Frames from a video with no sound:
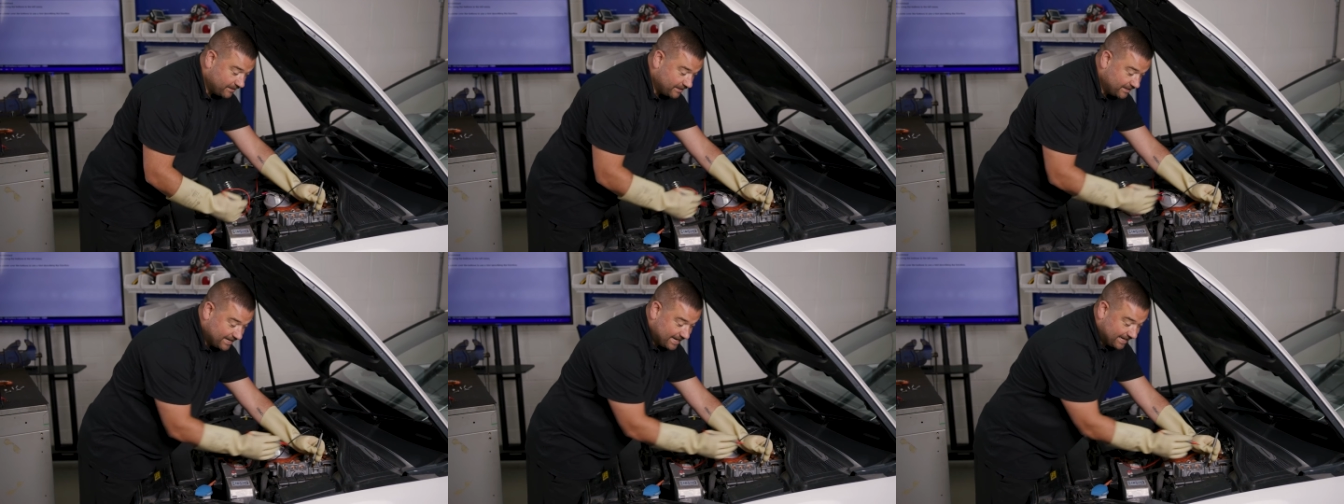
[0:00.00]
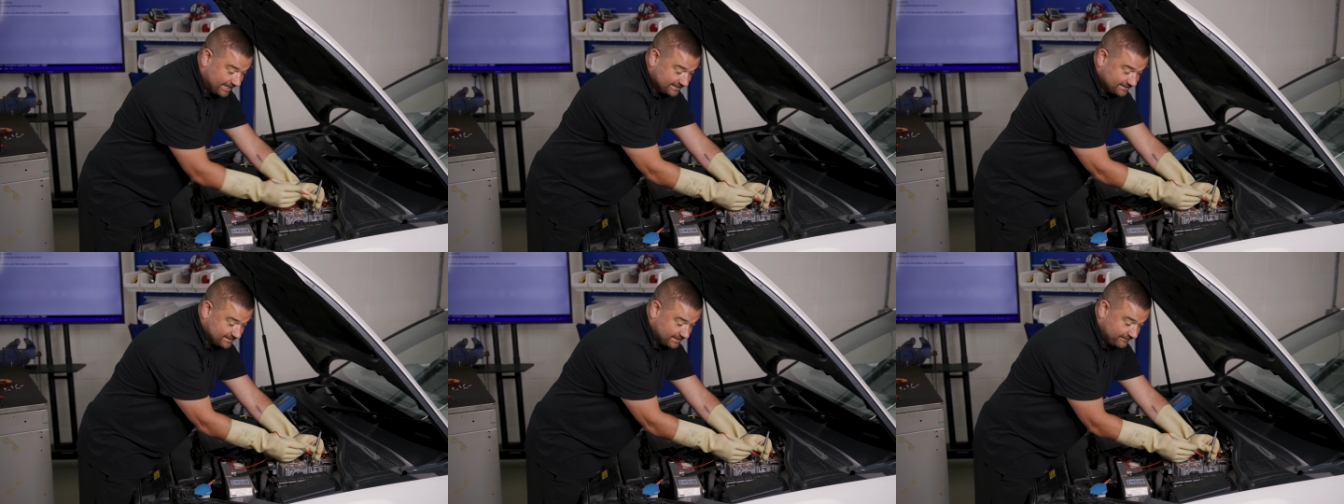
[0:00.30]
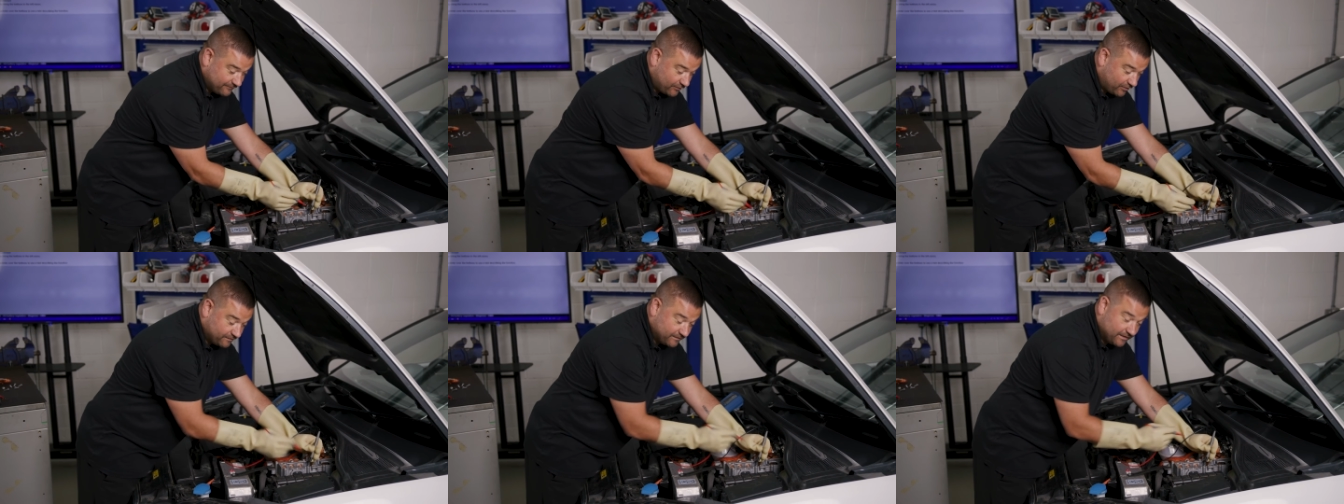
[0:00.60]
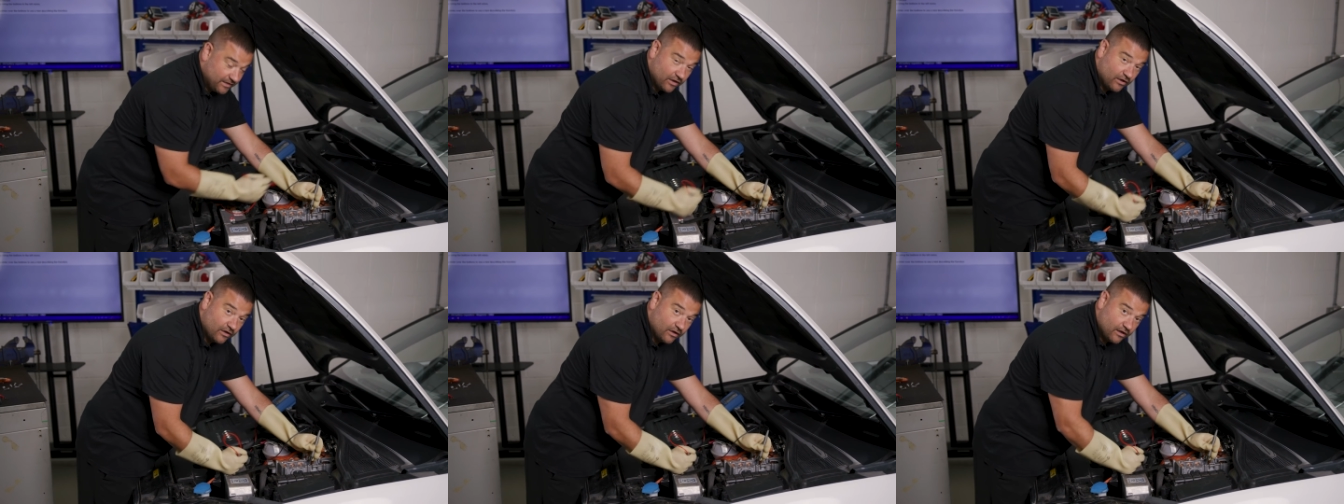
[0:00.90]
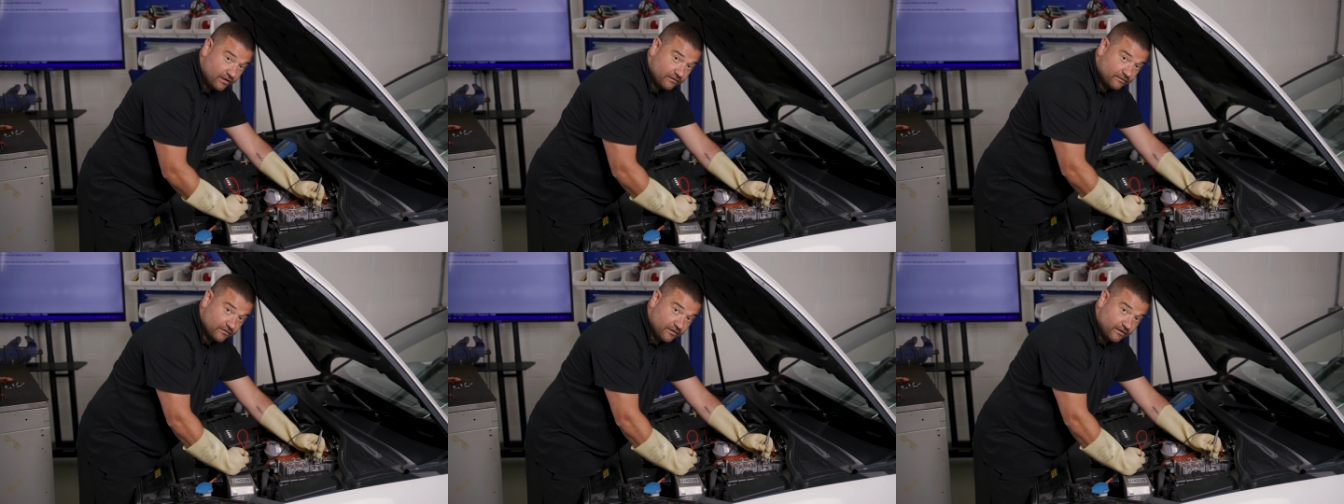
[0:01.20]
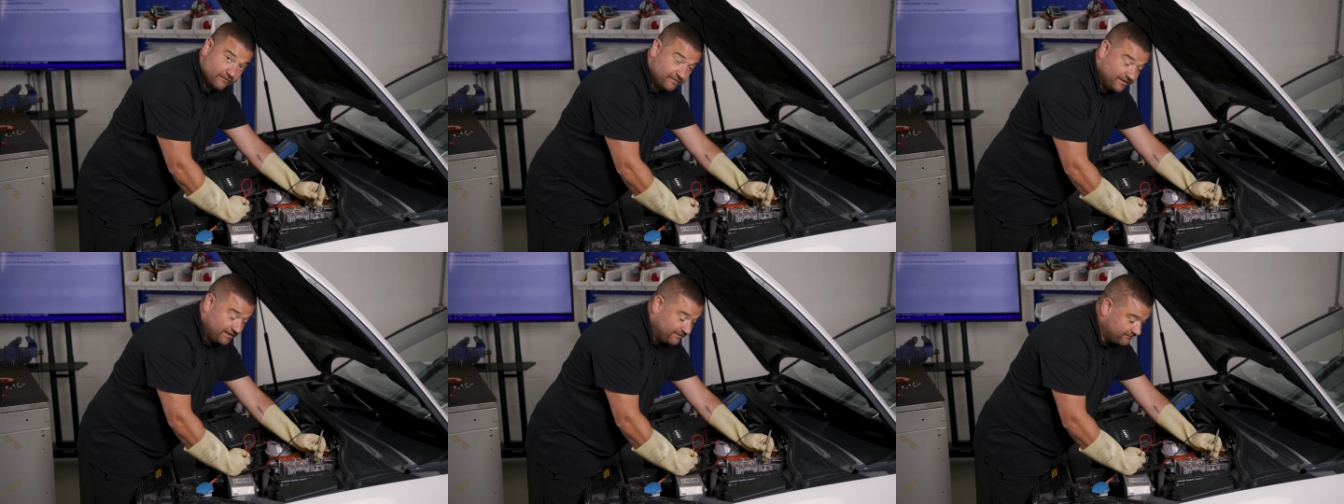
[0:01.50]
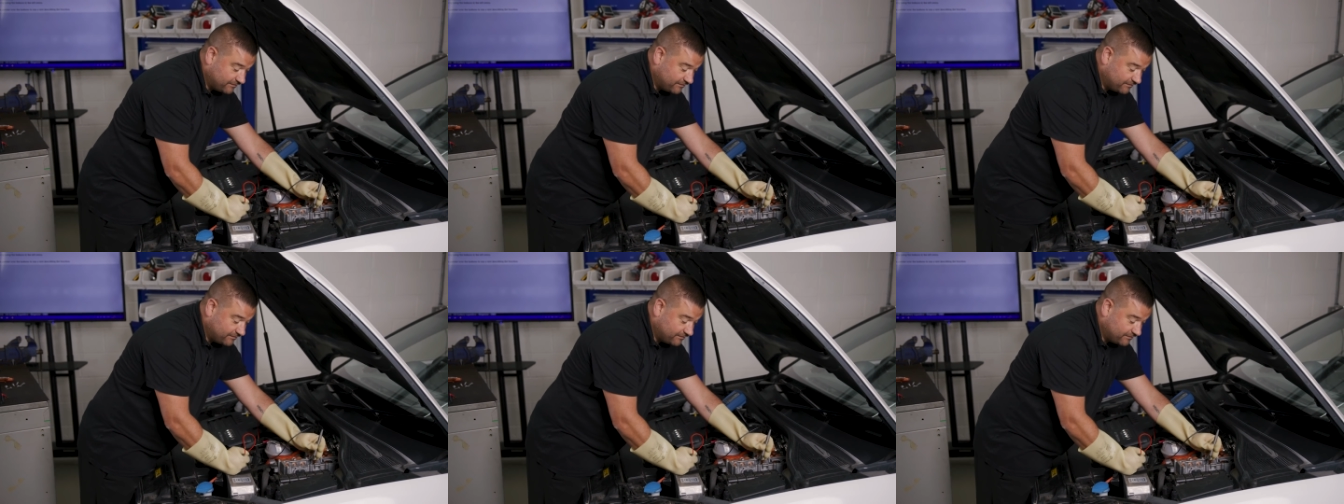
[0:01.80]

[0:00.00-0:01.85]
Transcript: negative on the earth of the